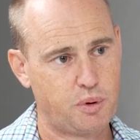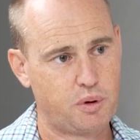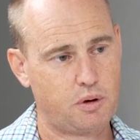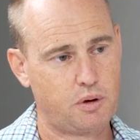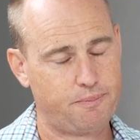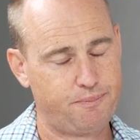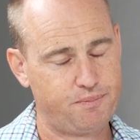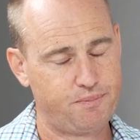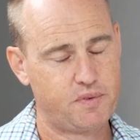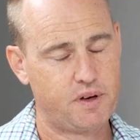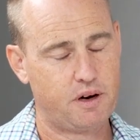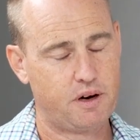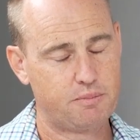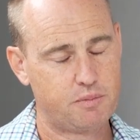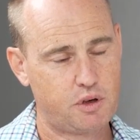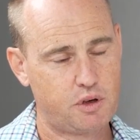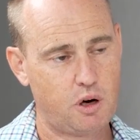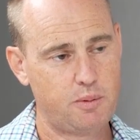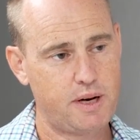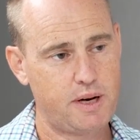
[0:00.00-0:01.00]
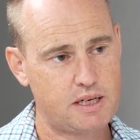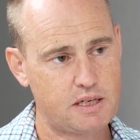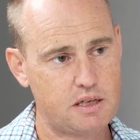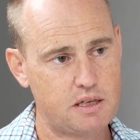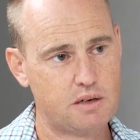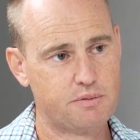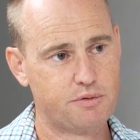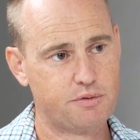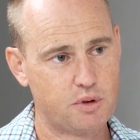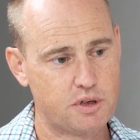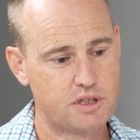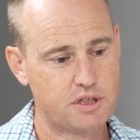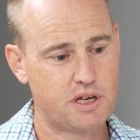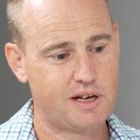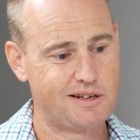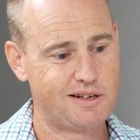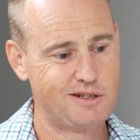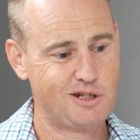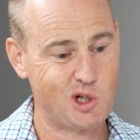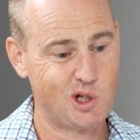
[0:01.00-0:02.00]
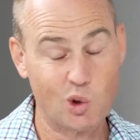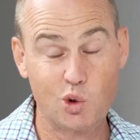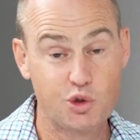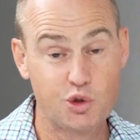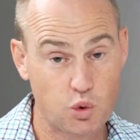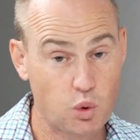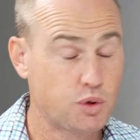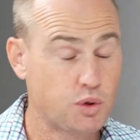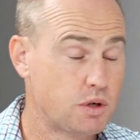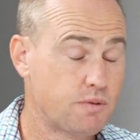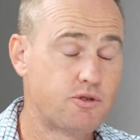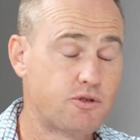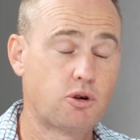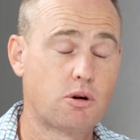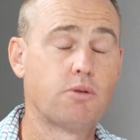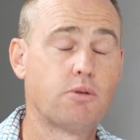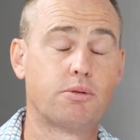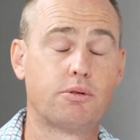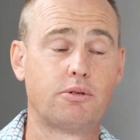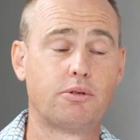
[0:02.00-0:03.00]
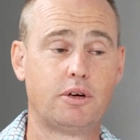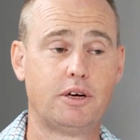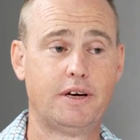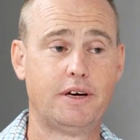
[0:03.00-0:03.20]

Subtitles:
on. Yep. Go back to the invoice. That is your source of truth.